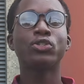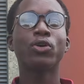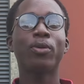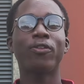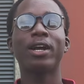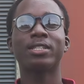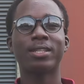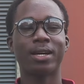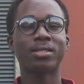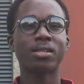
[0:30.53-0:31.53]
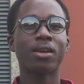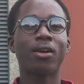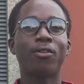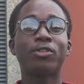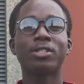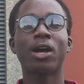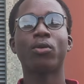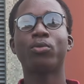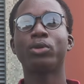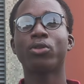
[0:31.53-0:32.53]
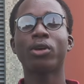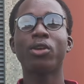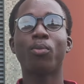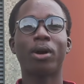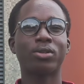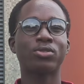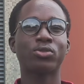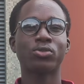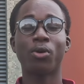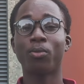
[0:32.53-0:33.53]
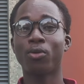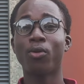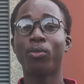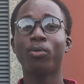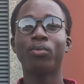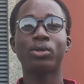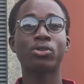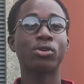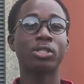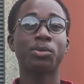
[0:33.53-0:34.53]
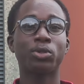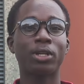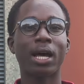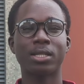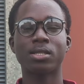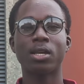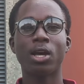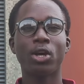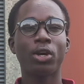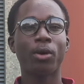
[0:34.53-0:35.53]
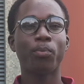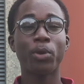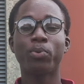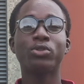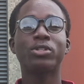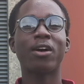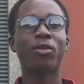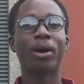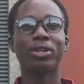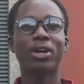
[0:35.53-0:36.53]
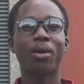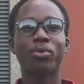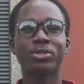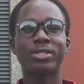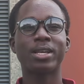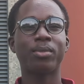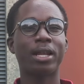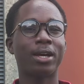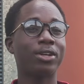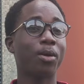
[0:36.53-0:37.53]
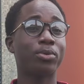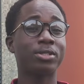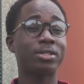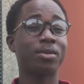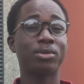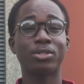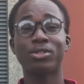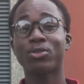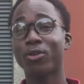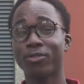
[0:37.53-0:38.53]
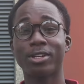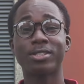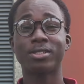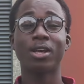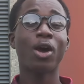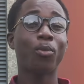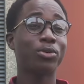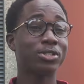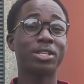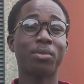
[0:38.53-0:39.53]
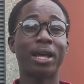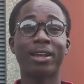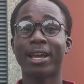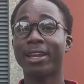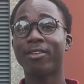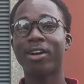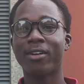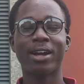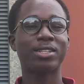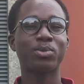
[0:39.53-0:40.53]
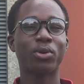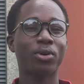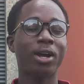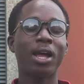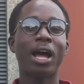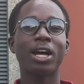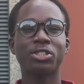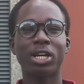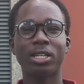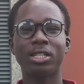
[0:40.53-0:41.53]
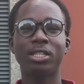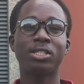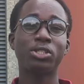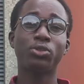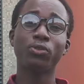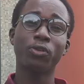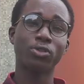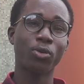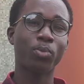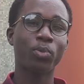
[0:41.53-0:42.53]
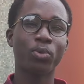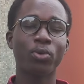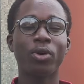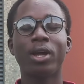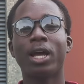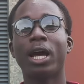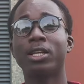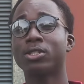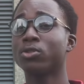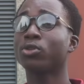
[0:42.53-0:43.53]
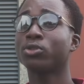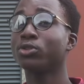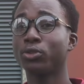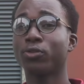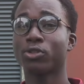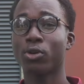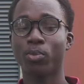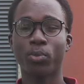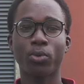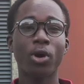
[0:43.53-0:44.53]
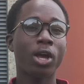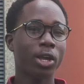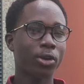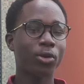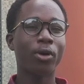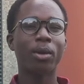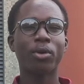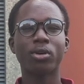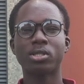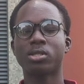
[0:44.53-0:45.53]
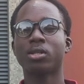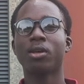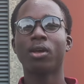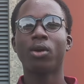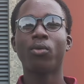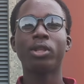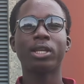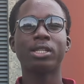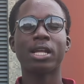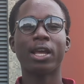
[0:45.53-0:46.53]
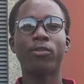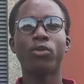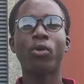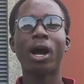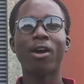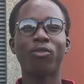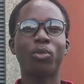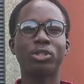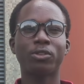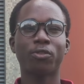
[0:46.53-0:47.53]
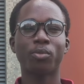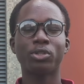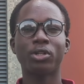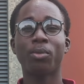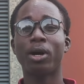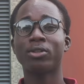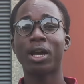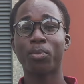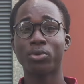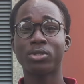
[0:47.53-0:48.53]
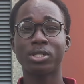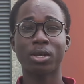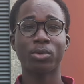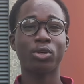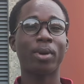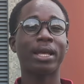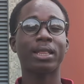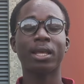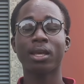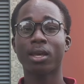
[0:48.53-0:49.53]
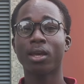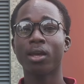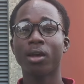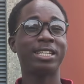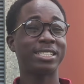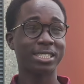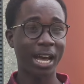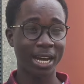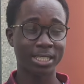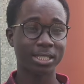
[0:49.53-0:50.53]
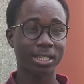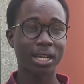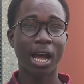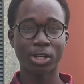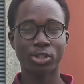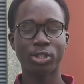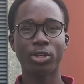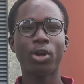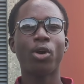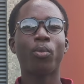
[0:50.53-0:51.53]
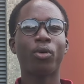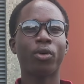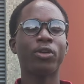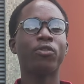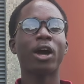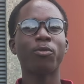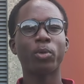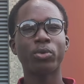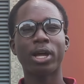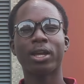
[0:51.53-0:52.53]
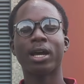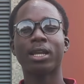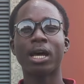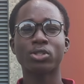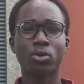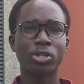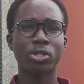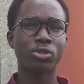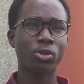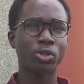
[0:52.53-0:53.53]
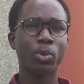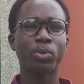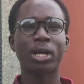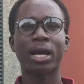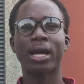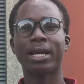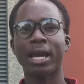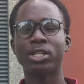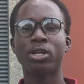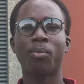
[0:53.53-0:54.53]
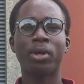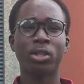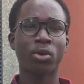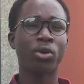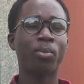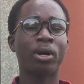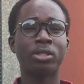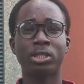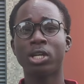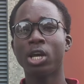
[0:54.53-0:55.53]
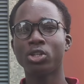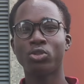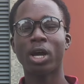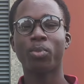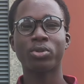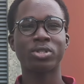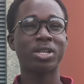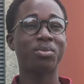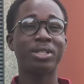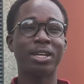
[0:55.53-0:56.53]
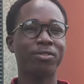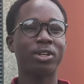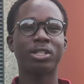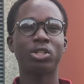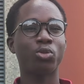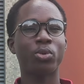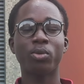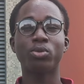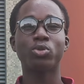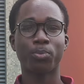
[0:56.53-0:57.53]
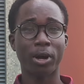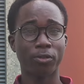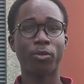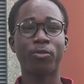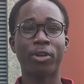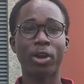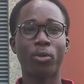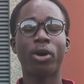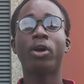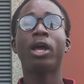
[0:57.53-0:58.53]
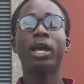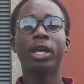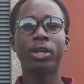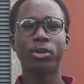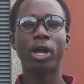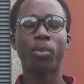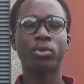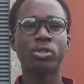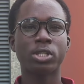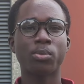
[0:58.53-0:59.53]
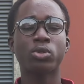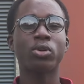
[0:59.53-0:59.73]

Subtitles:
So before I start, firstly, I will be talking about some common misconception that people used to have about UI Post-UTME, that UI Post-UTME is the toughest Post-UTME that you can ever write. But actually, it is true for some people and it's not true for some people. You know why? Because one thing is that if you don't have much information about UI Post-UTME, you might think it's hard actually. But if you have people that you can ask questions, people that can guide you and mentor you about the UI Post-UTME, definitely you'll be able to perform very well in the UI Post-UTME.